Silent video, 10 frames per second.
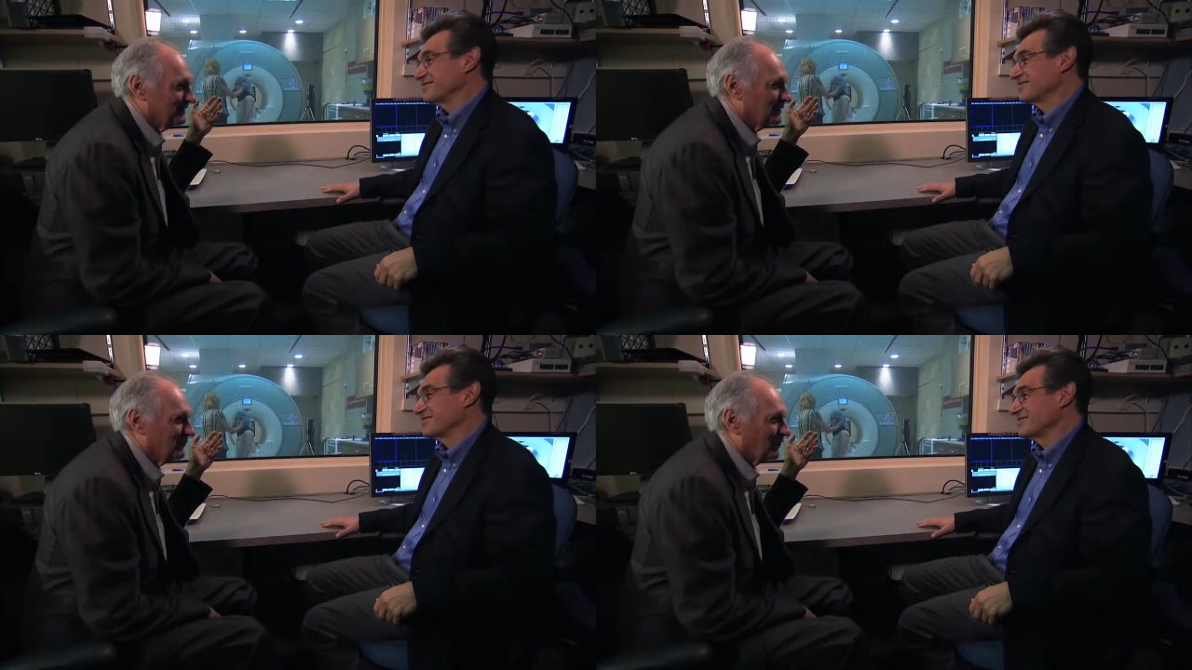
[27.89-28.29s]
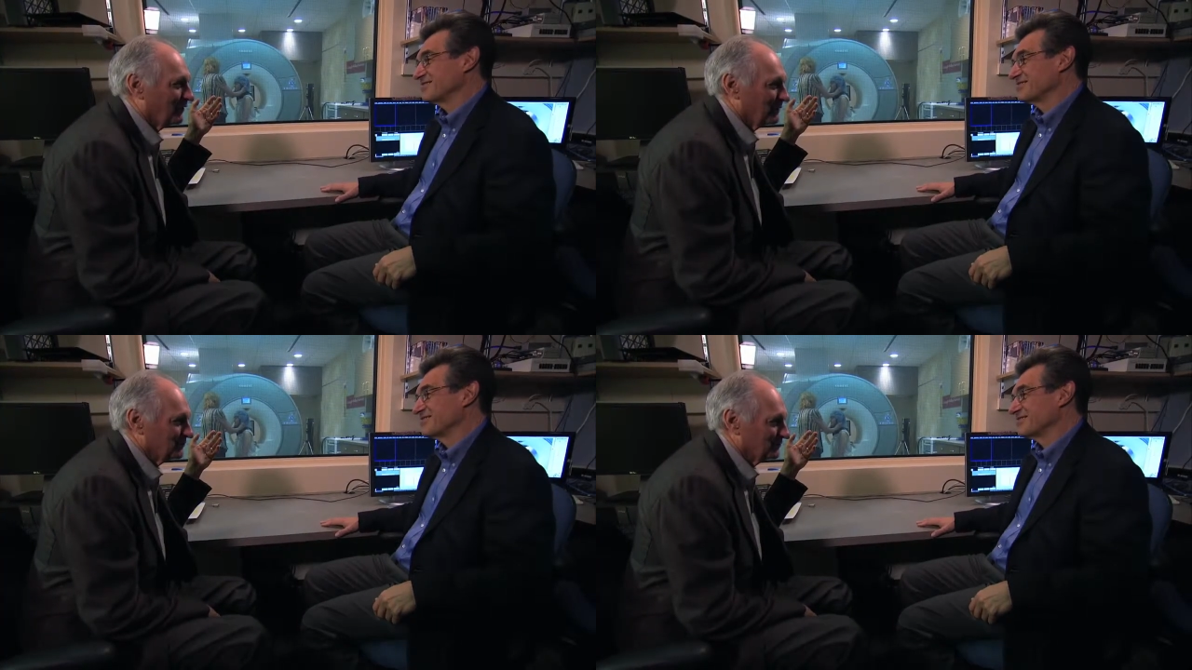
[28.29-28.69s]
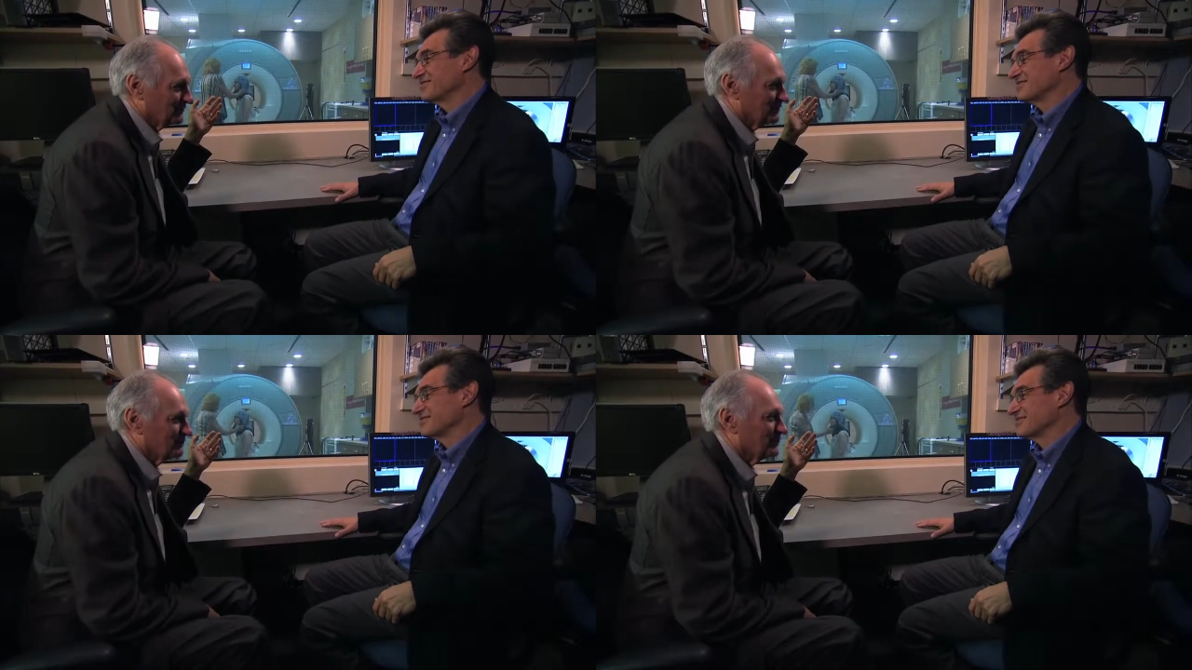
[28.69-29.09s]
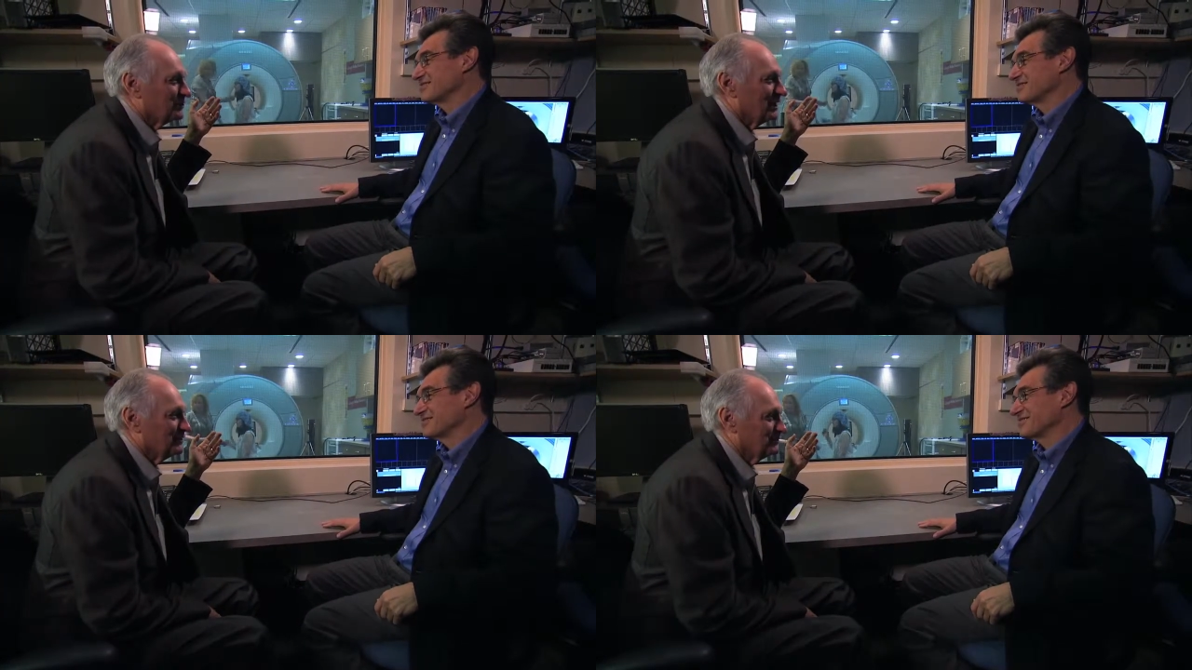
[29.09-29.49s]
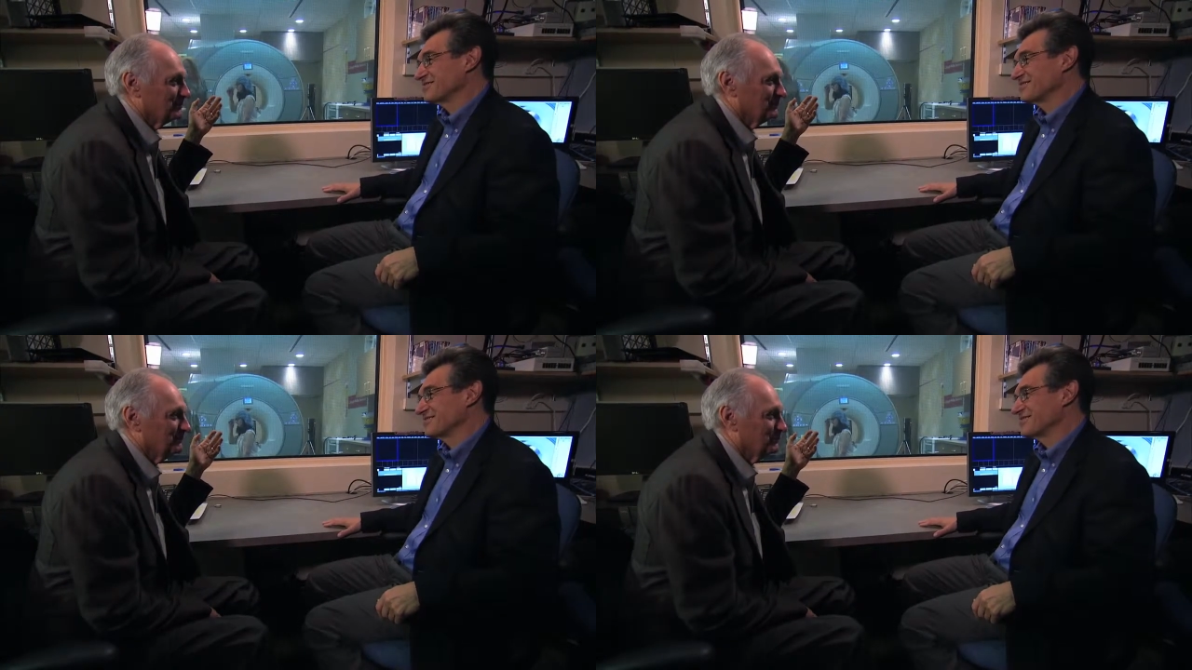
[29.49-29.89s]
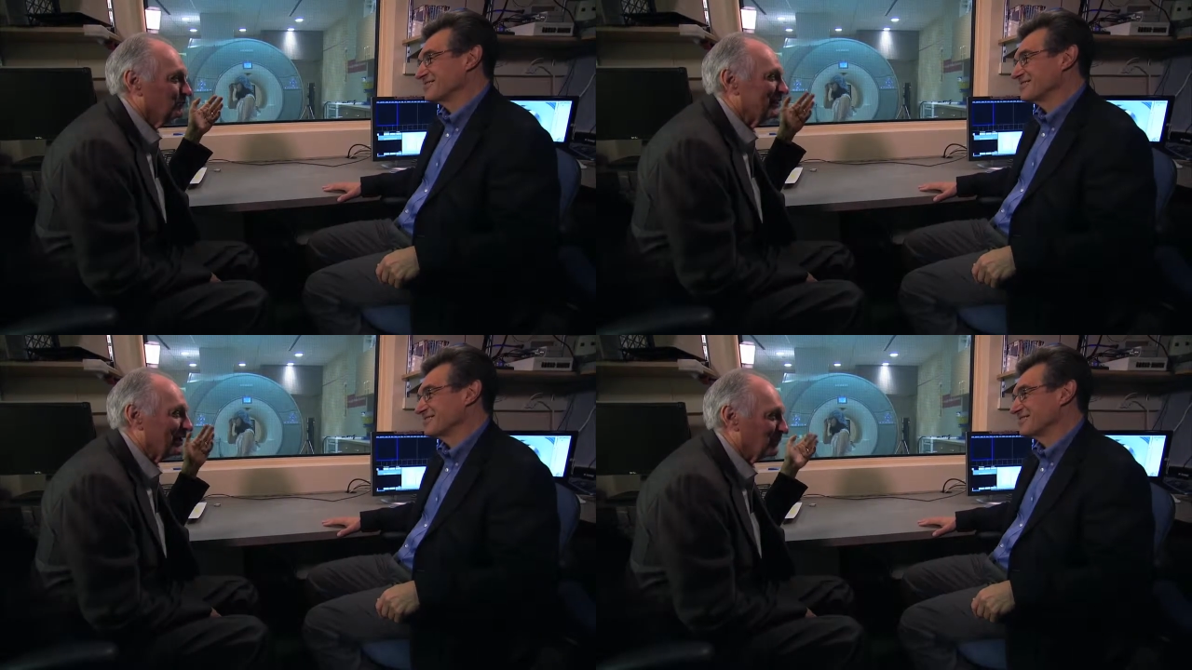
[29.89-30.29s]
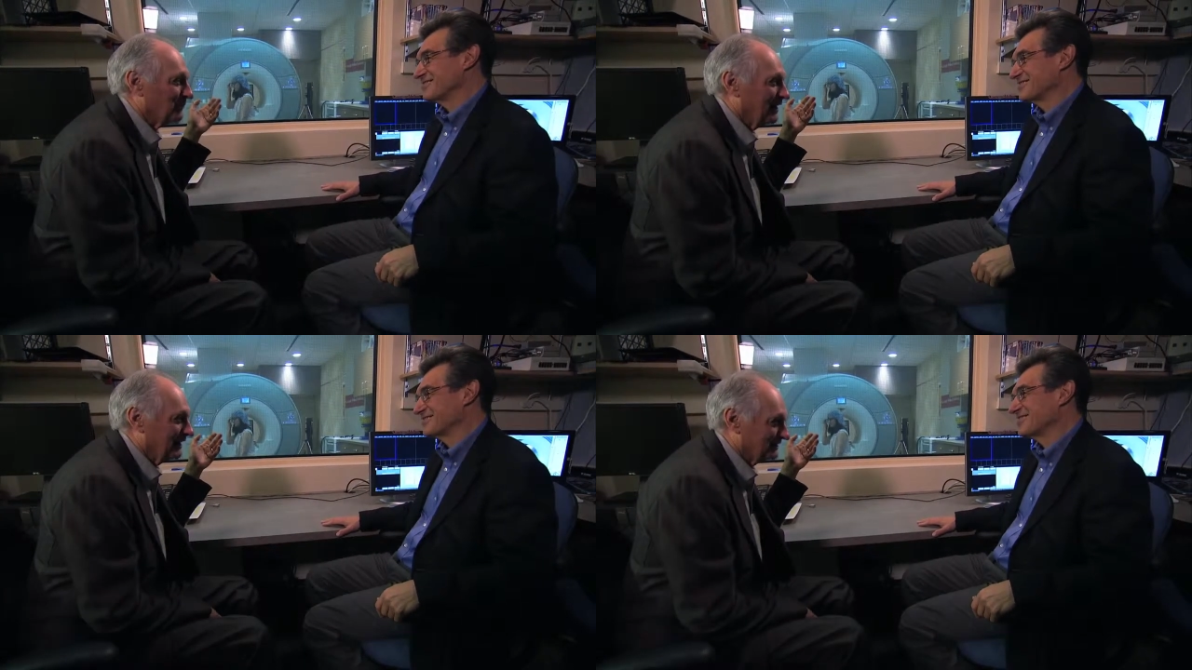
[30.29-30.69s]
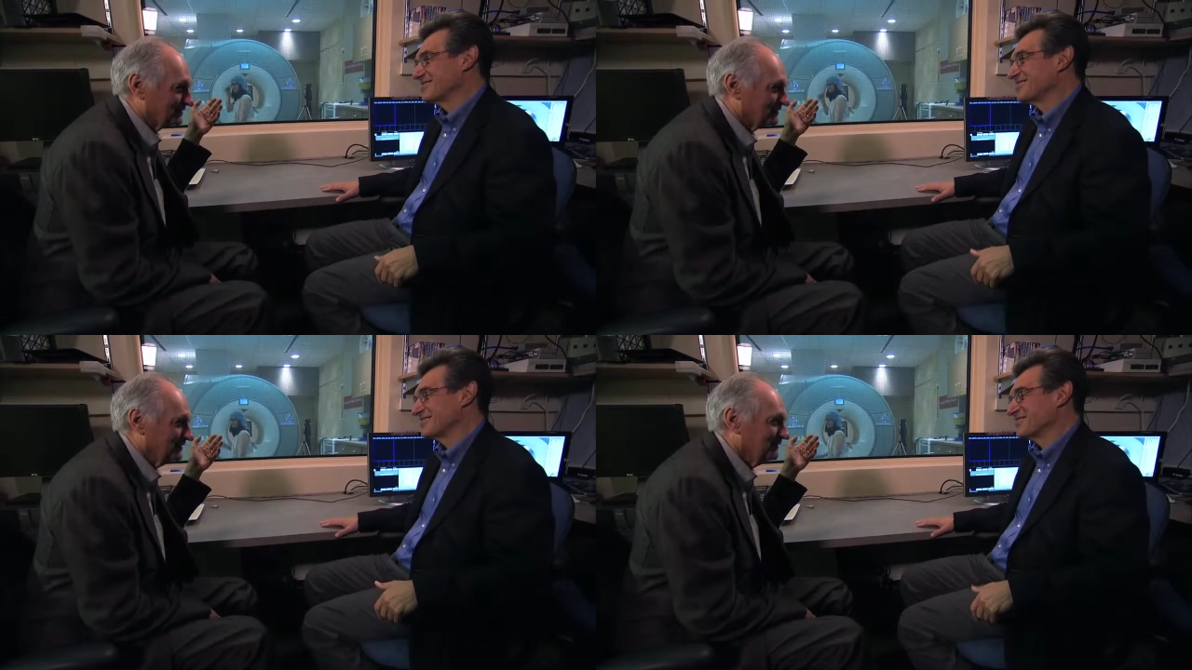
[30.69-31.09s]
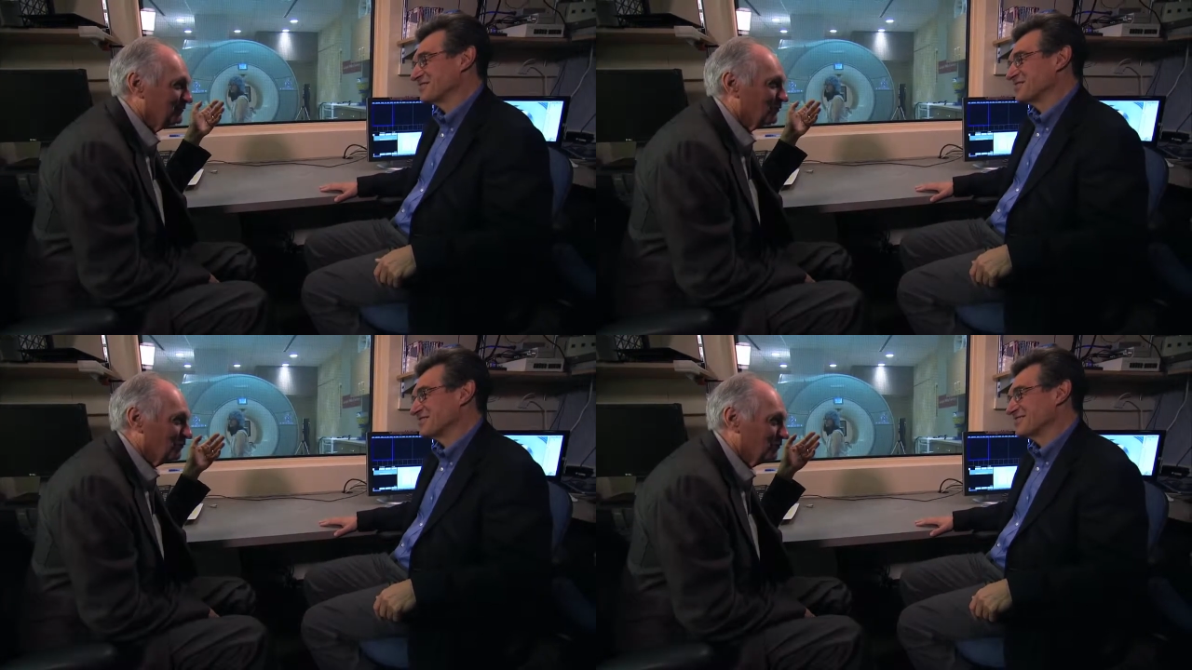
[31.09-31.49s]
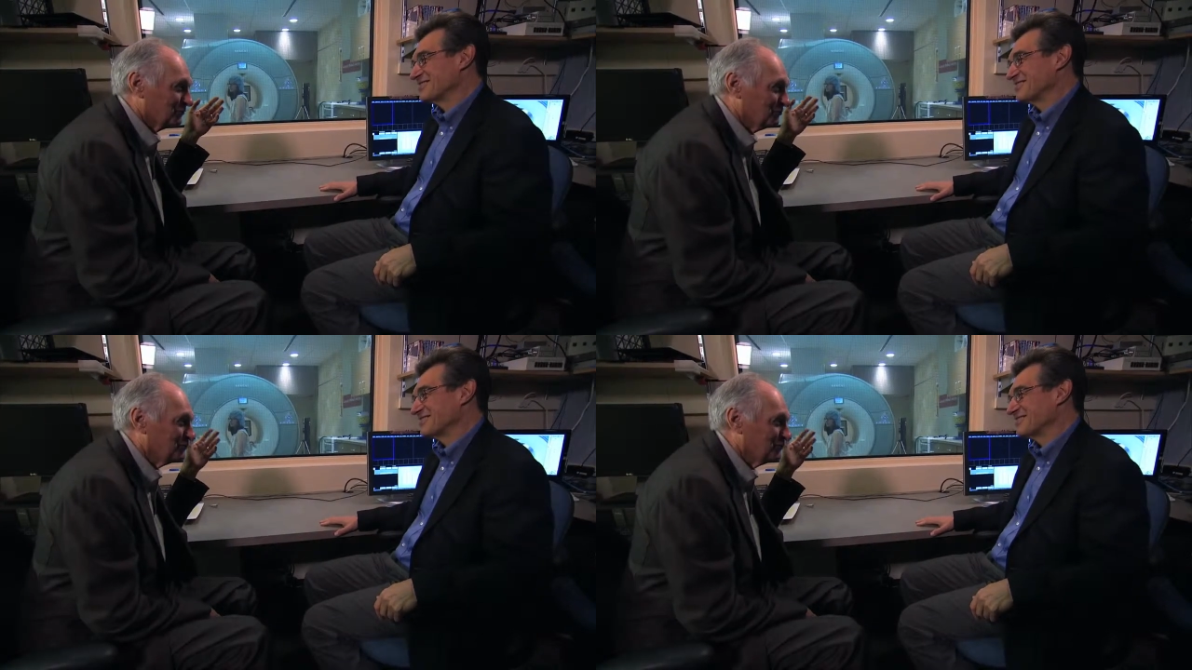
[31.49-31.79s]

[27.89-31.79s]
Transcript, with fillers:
Speaker 1: MRI machines as your chance to read our minds. You're almost